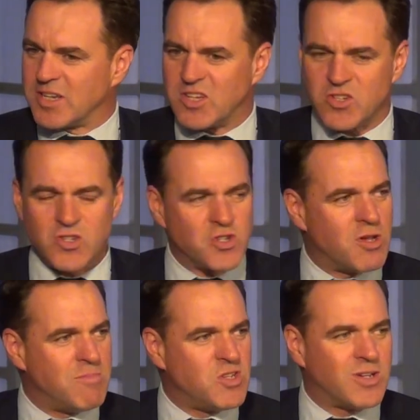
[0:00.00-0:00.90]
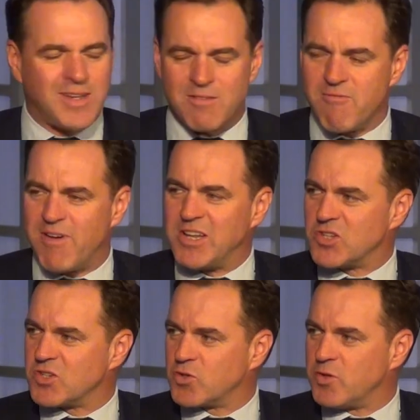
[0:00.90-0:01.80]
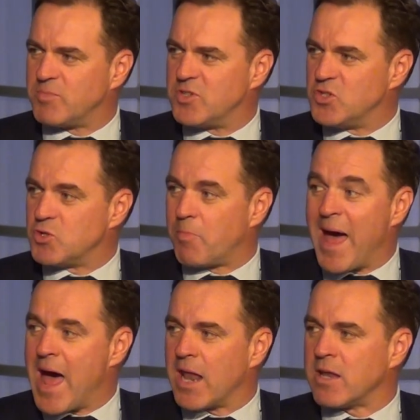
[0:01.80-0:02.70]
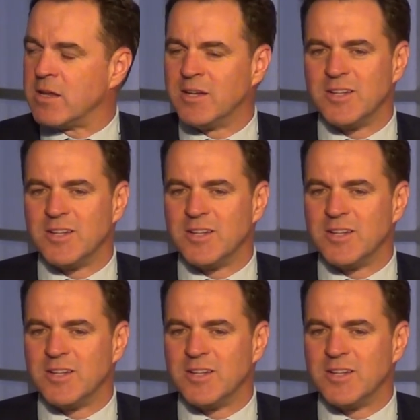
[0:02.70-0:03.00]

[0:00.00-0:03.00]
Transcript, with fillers: and Kissinger immediately invents a trip to Japan